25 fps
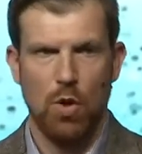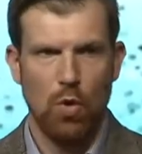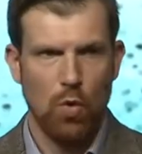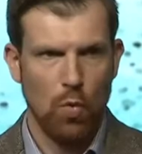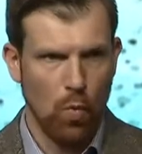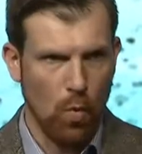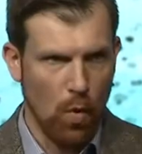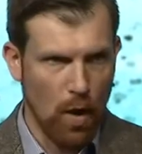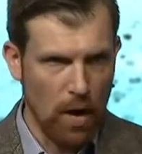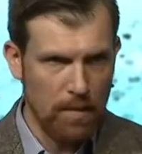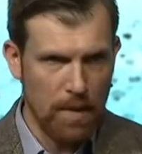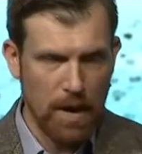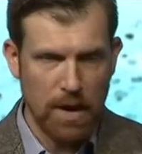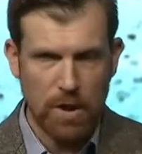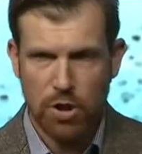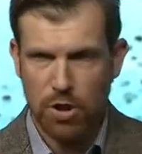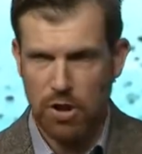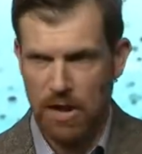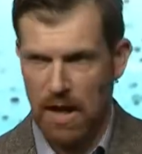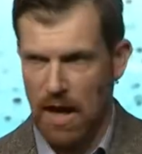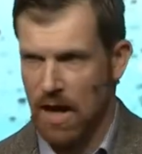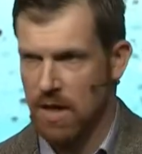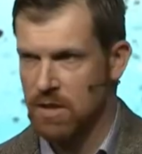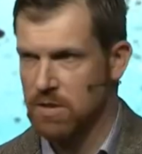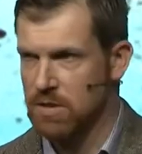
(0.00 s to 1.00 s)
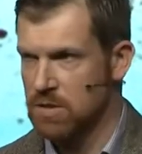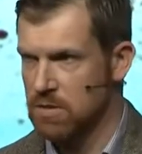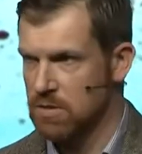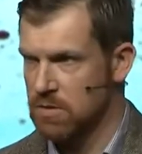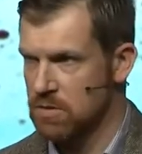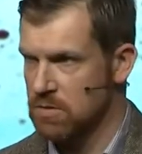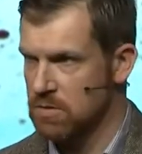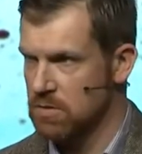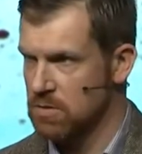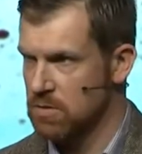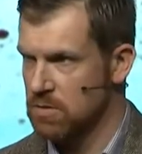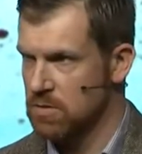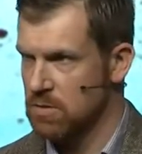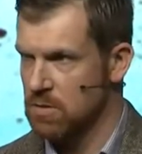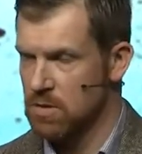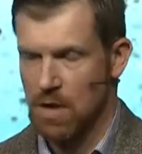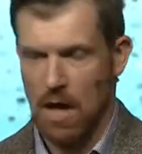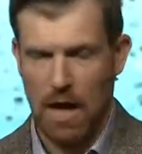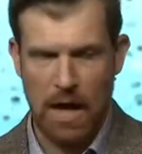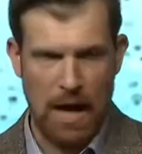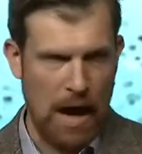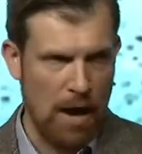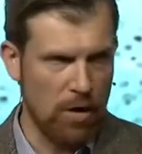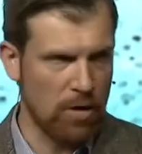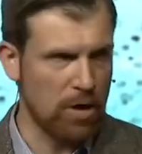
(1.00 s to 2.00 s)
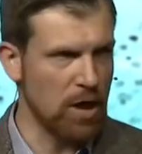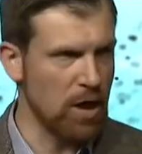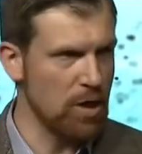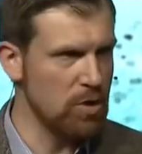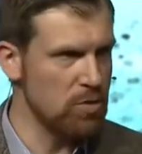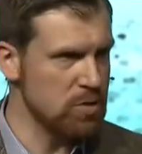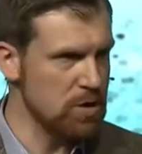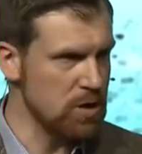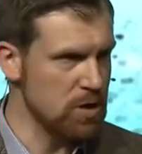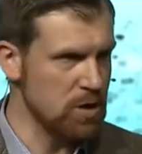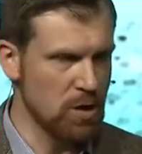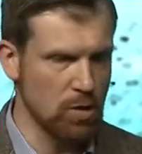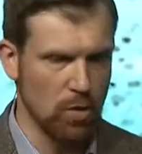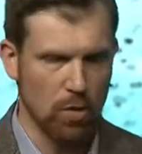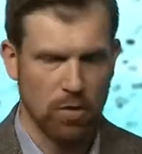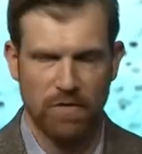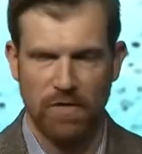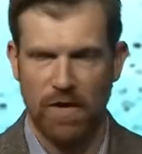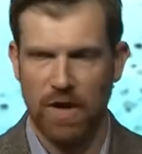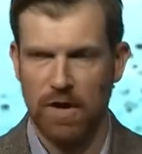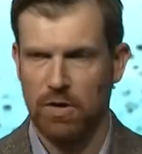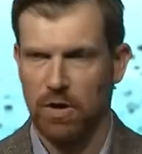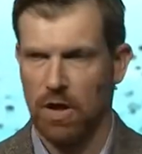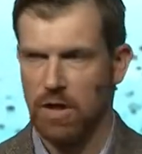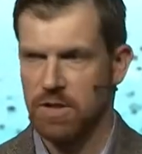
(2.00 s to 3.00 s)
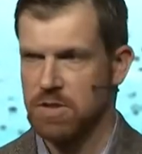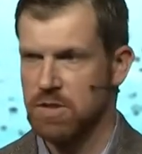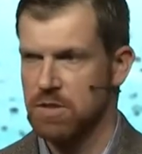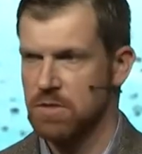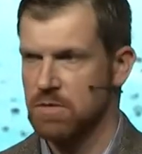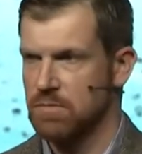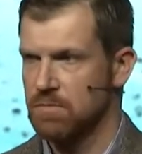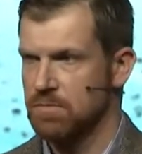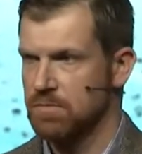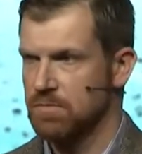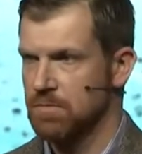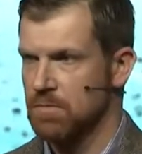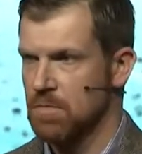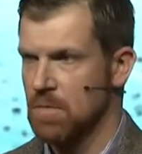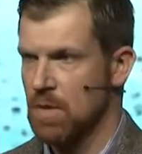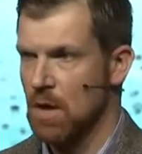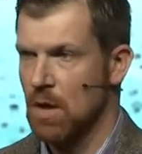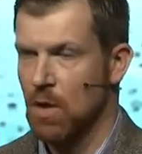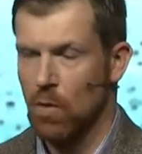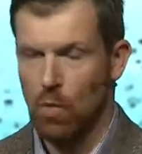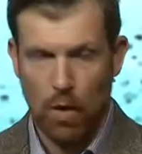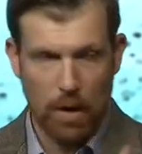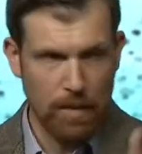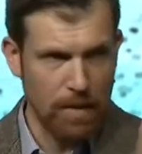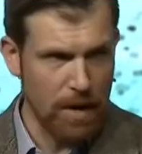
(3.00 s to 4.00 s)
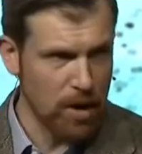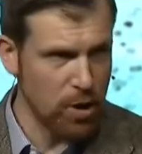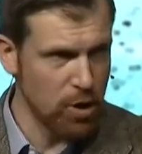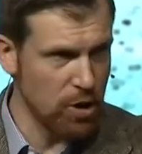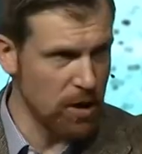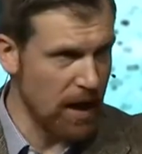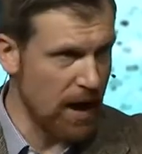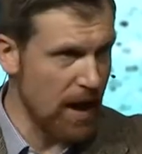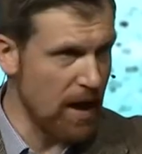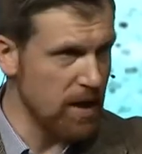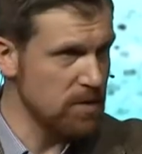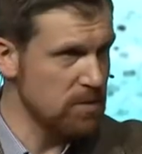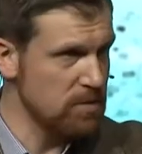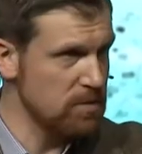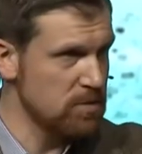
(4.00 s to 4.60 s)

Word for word: What am I good at, and how can I use it to glorify Christ? What am I good at,